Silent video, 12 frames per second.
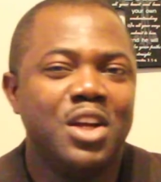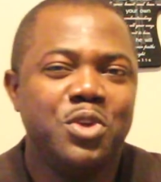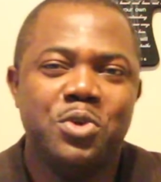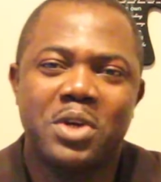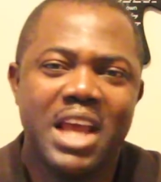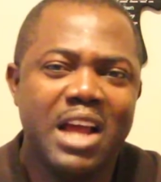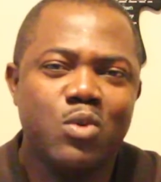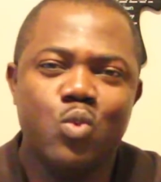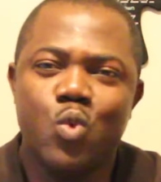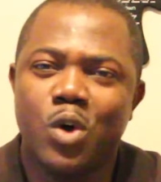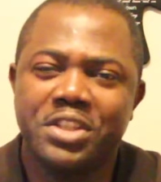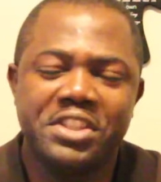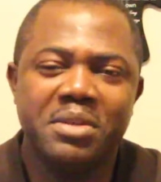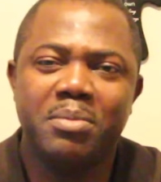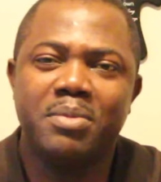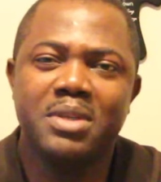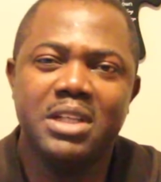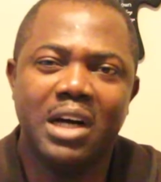You can worship
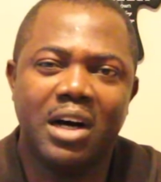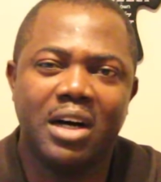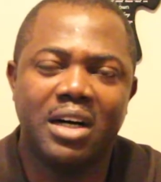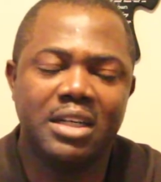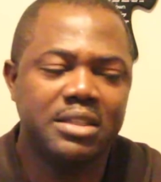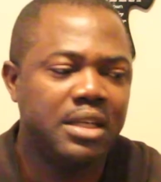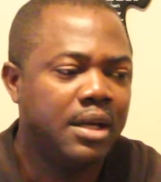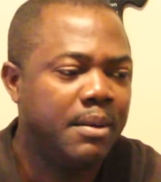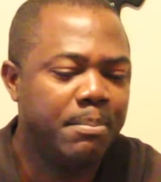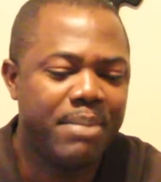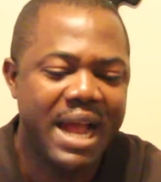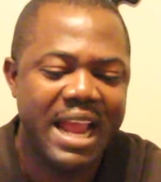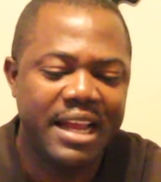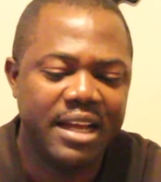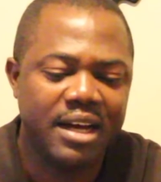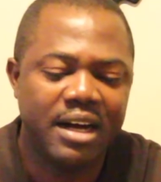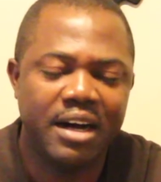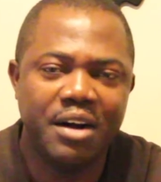God by
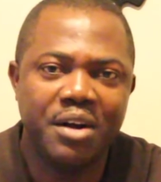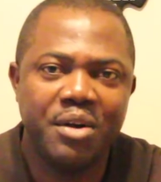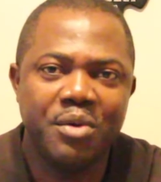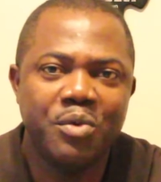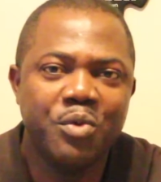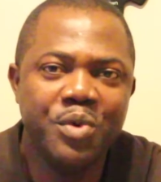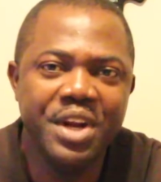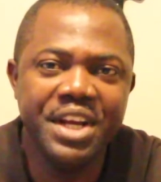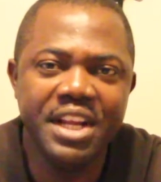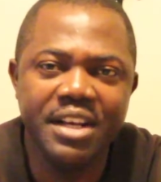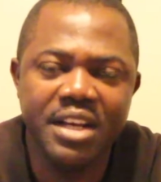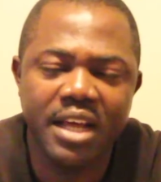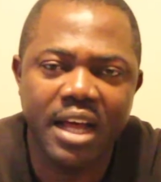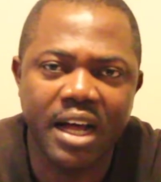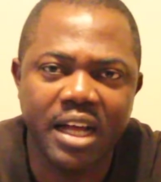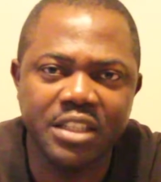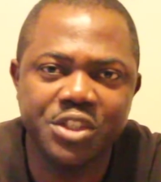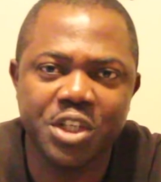uh, reading,
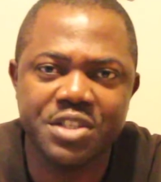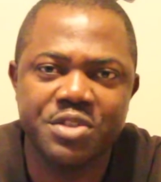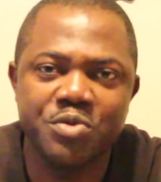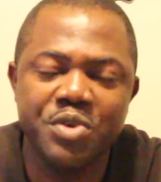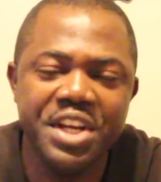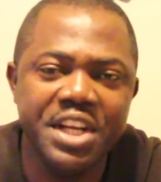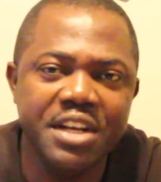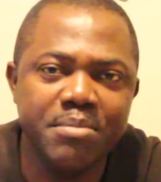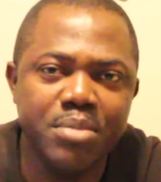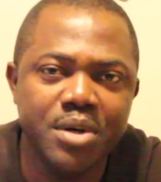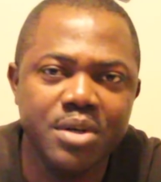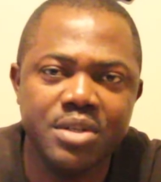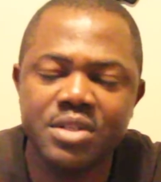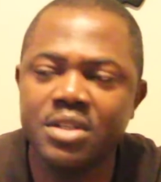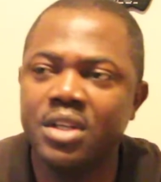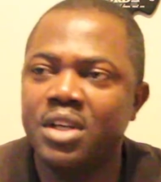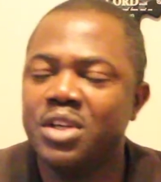uh, just reading books,